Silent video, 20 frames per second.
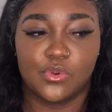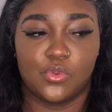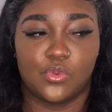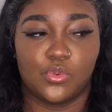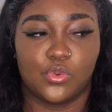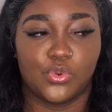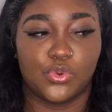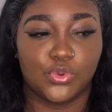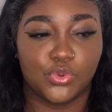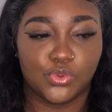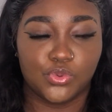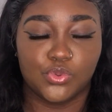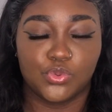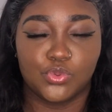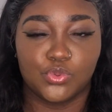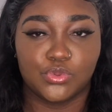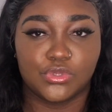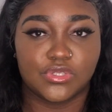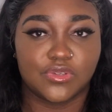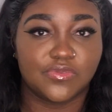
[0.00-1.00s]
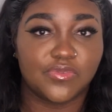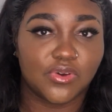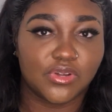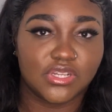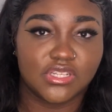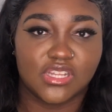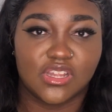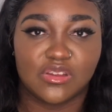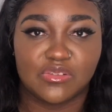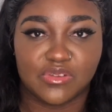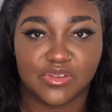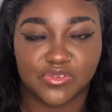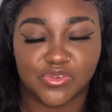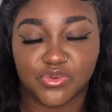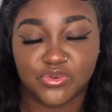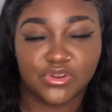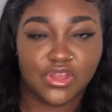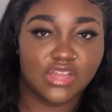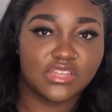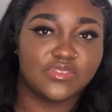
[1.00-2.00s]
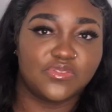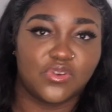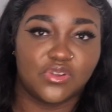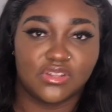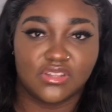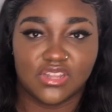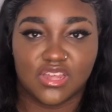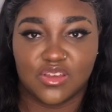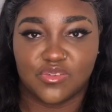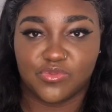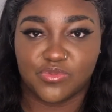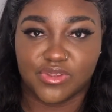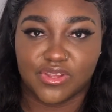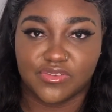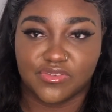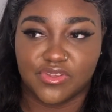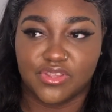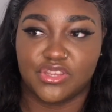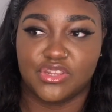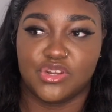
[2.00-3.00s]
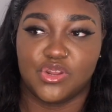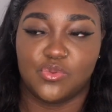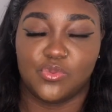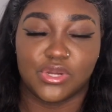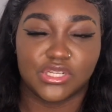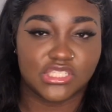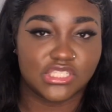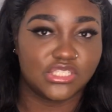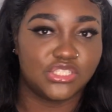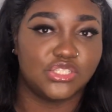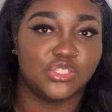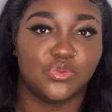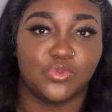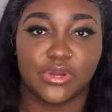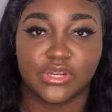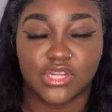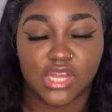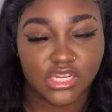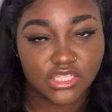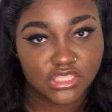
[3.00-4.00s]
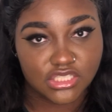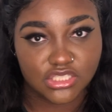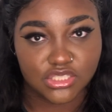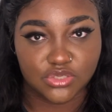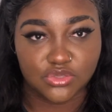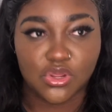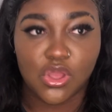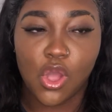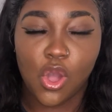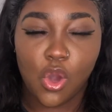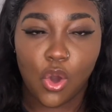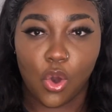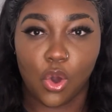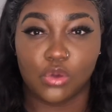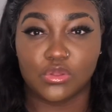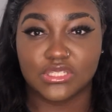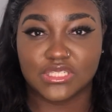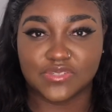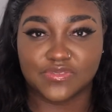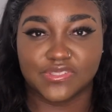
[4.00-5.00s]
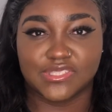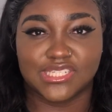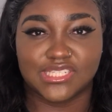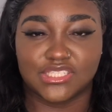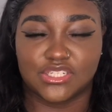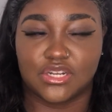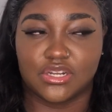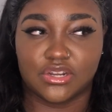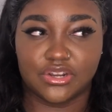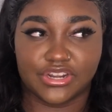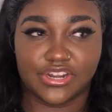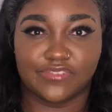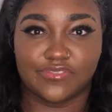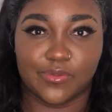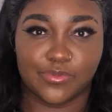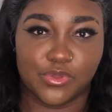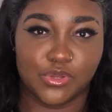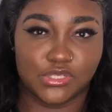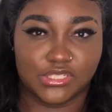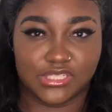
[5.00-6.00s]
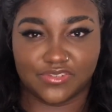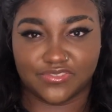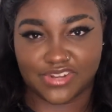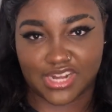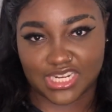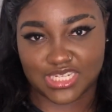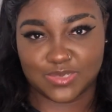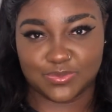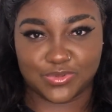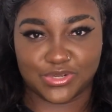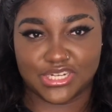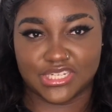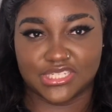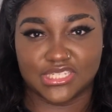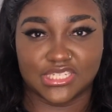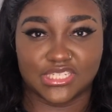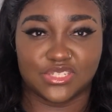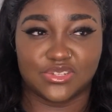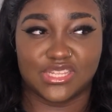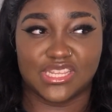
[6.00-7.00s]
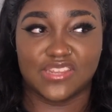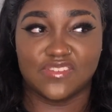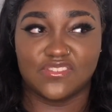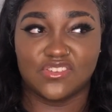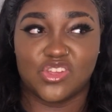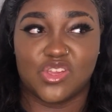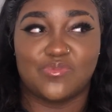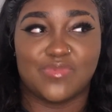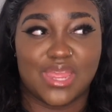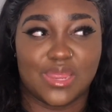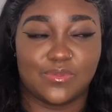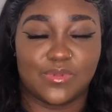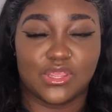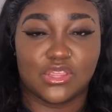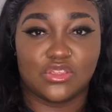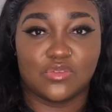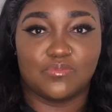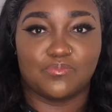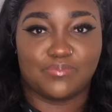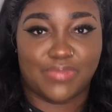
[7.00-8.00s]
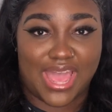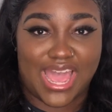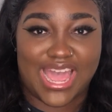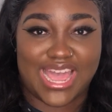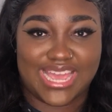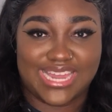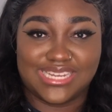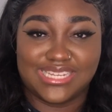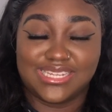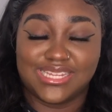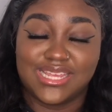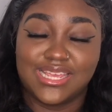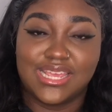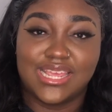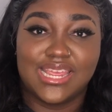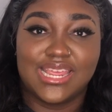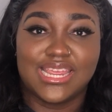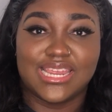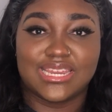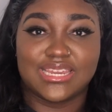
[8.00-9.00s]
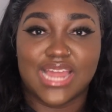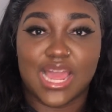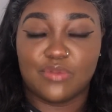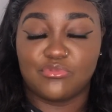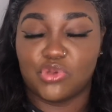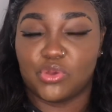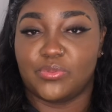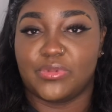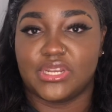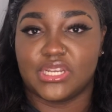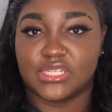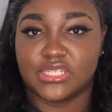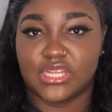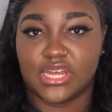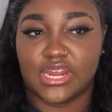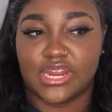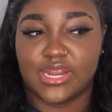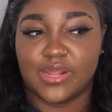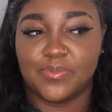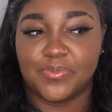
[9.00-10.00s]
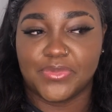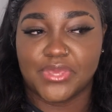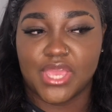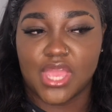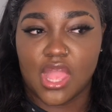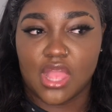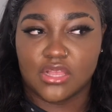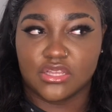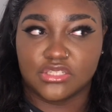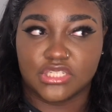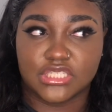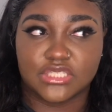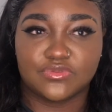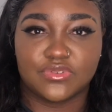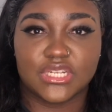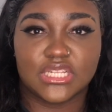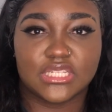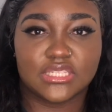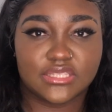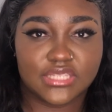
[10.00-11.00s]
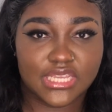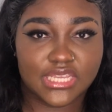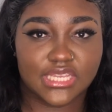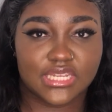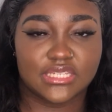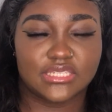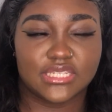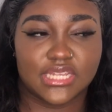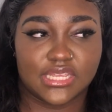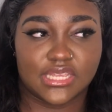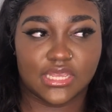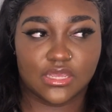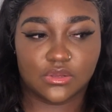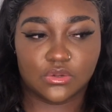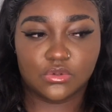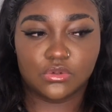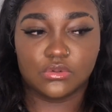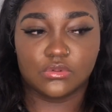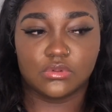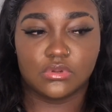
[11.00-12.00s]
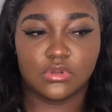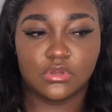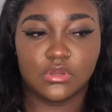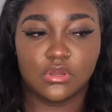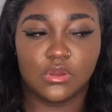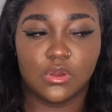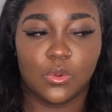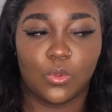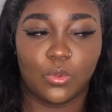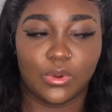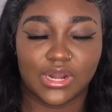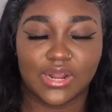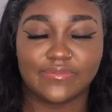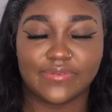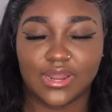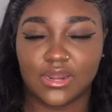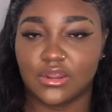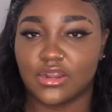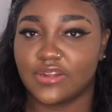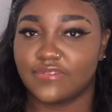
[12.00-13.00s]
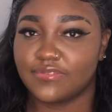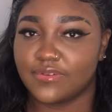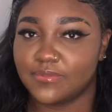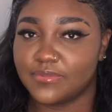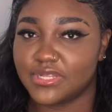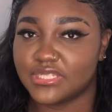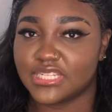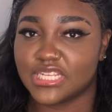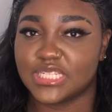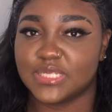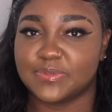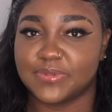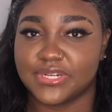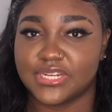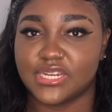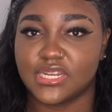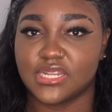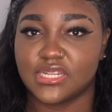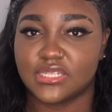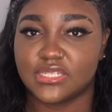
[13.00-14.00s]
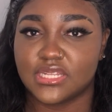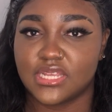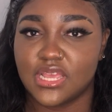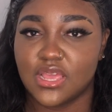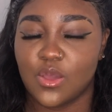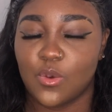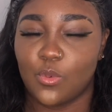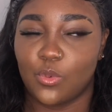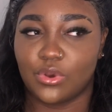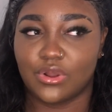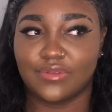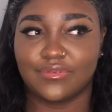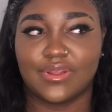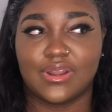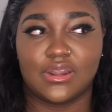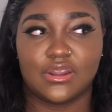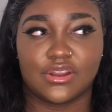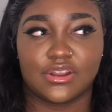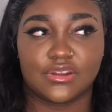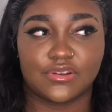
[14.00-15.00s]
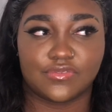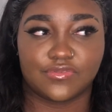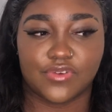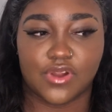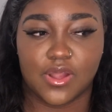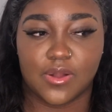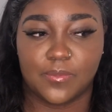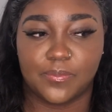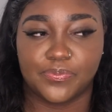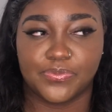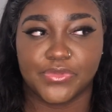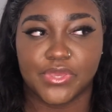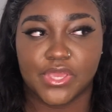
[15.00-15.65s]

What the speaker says: who to fall in love with, who not to fall in love with, what to do, what not to do. All these different things you're learning from those different experiences. So even though it may be bad in that moment in time, just really think and say, okay, cool. What have I learned from this experience? What have I learned from